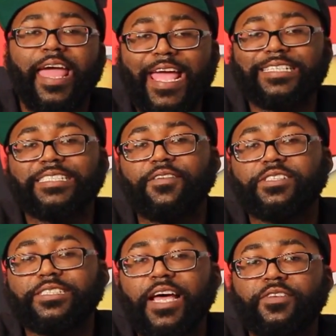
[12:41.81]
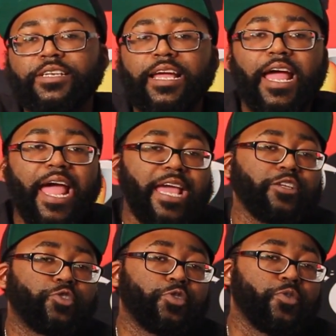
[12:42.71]

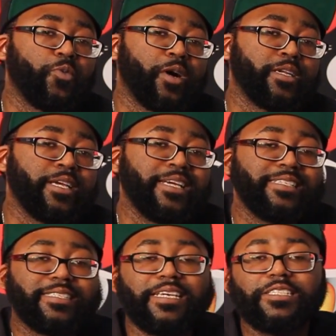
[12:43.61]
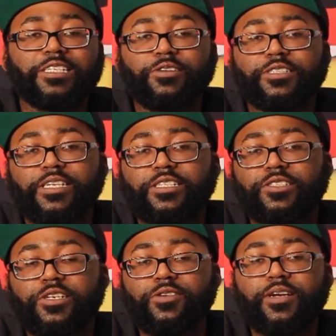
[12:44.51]

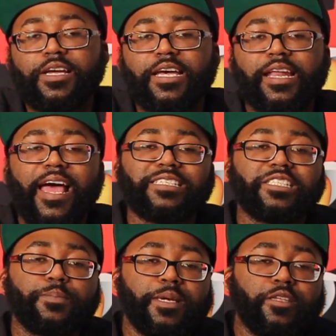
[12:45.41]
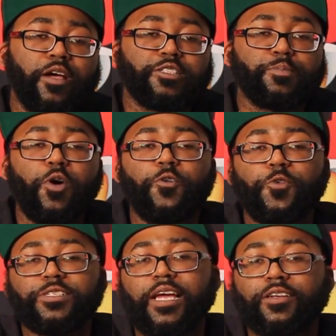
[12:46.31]
877-821-6062 and ask to speak to a
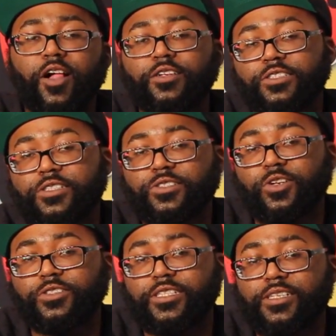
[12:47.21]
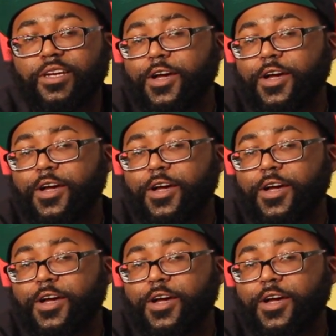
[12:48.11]
smoke-free technology consultant.